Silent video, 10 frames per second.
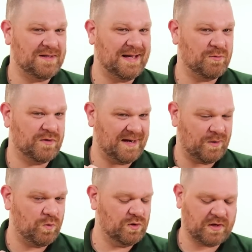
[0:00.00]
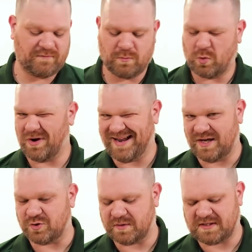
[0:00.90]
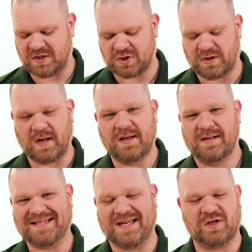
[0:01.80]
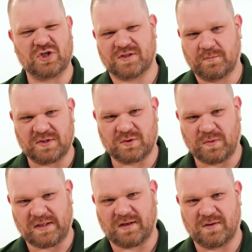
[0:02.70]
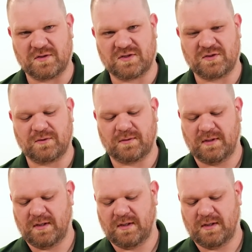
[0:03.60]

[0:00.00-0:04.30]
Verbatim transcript: the M390 will give you more edge retention taken just between the two.